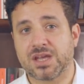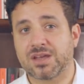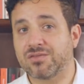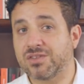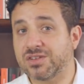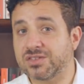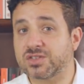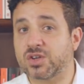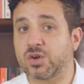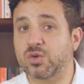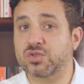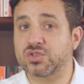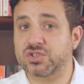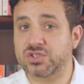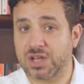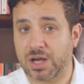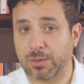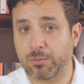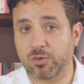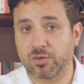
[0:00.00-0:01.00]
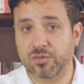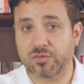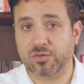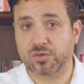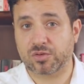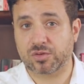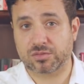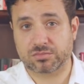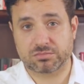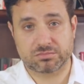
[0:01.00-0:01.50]
This goes double
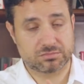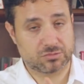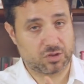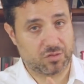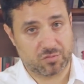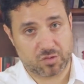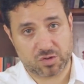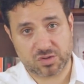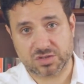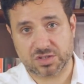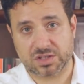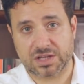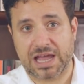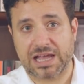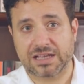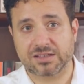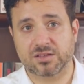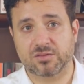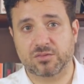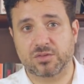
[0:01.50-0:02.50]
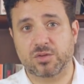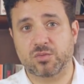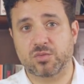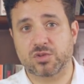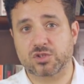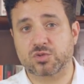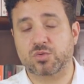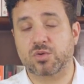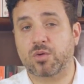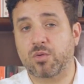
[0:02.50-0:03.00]
for conversing actively,
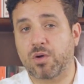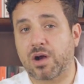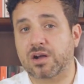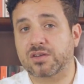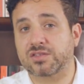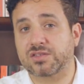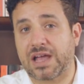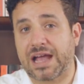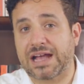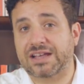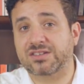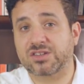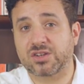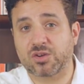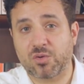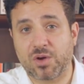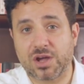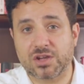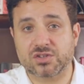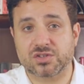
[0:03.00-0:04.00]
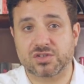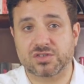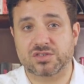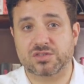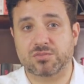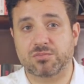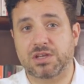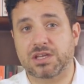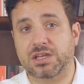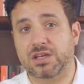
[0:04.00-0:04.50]
which requires asking
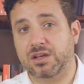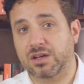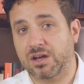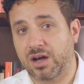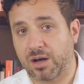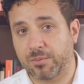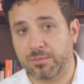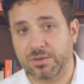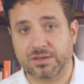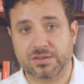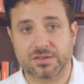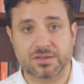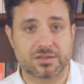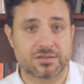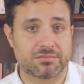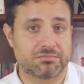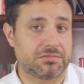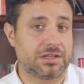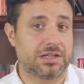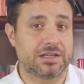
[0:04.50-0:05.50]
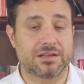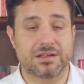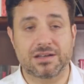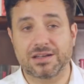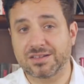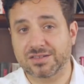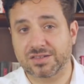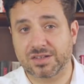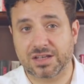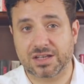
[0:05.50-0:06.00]
questions, making comments, and
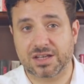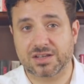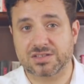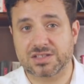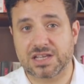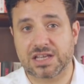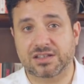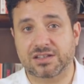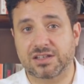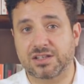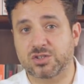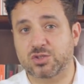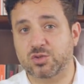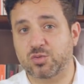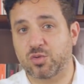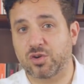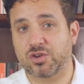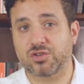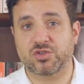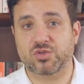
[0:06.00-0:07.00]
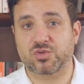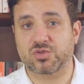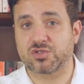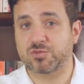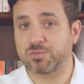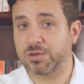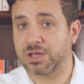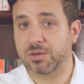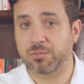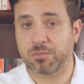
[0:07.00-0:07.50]
listening intently to what your
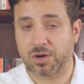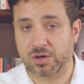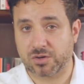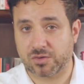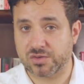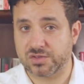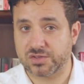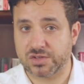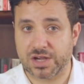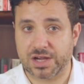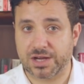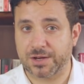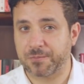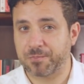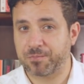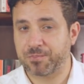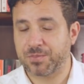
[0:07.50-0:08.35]
speaking partner is saying.